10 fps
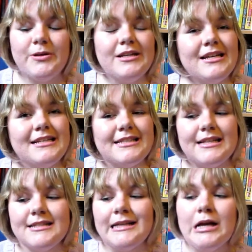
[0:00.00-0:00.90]
one is
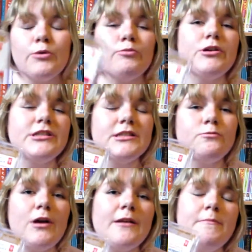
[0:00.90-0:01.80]
this
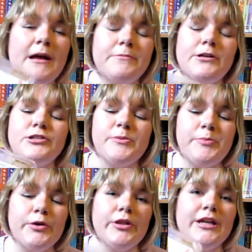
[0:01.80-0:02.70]
roasted red pepper and
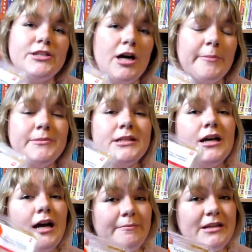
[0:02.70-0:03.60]
chipotle topped
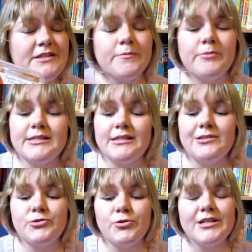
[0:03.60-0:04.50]
hummus from
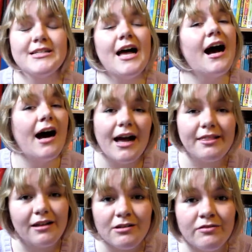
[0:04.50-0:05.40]
President's Choice. I
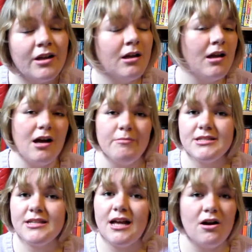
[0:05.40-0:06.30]
love
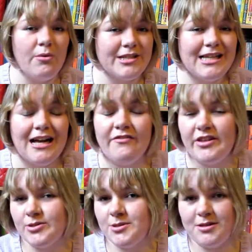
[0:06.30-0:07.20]
hummus. I always have.
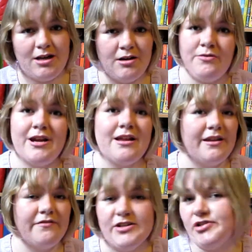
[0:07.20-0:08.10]
It's a great,
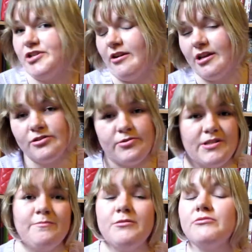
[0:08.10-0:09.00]
like, vegetarian
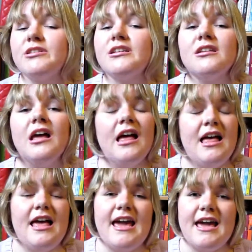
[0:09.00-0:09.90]
source of protein,
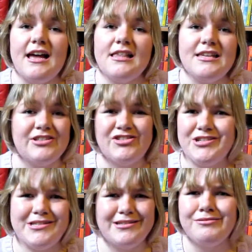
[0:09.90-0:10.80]
and it's
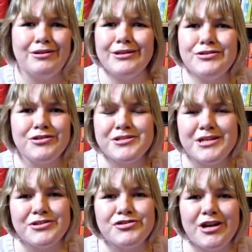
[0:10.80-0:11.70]
just delicious
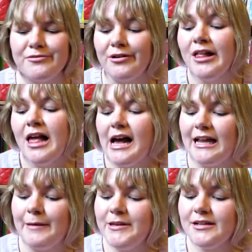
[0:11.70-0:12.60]
in general.
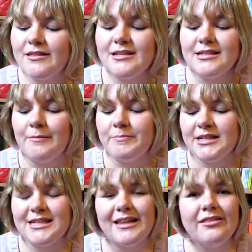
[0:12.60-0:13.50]
And I picked this up
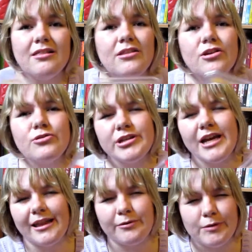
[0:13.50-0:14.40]
because I usually
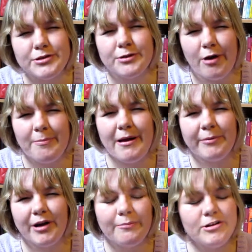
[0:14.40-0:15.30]
get like roasted red
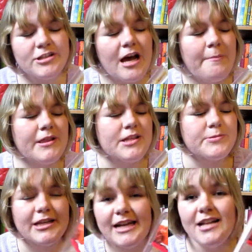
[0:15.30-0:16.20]
pepper hummus, but this
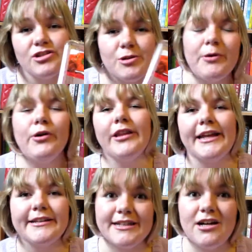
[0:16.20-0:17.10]
was like, and chipotle,
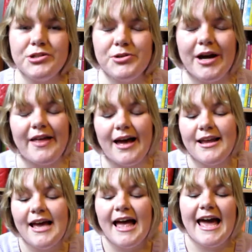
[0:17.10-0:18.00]
and I was like, I'll try
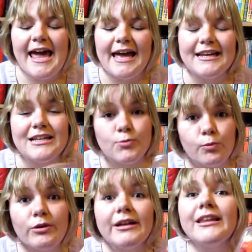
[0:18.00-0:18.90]
that. And it's
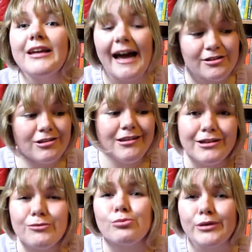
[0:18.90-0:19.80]
really, actually,
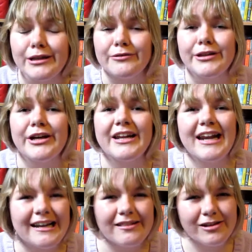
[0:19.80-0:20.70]
like, really, really good. It
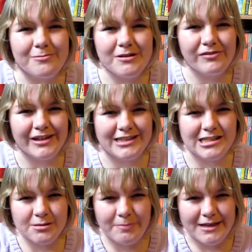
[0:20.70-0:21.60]
had a little bit of like a
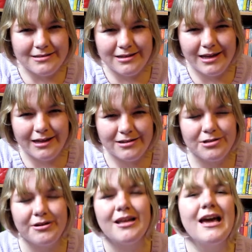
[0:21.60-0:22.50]
spicy kick
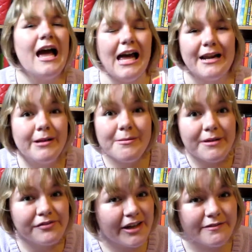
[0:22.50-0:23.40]
to it, and I'm not a
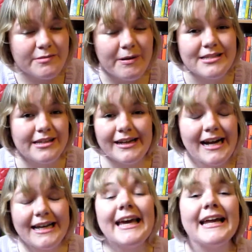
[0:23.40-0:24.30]
big fan of spicy. Like,
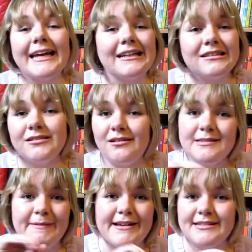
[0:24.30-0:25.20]
I can't handle
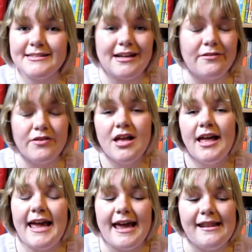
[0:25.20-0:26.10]
spicy stuff,
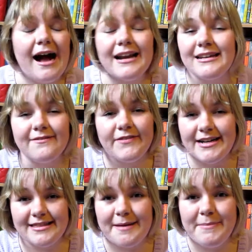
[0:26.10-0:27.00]
and I didn't
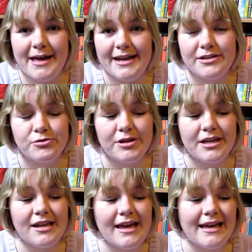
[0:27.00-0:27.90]
find it that bad. I enjoyed
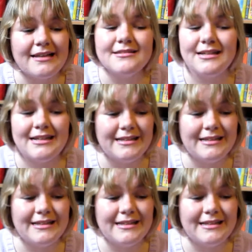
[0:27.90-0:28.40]
it, and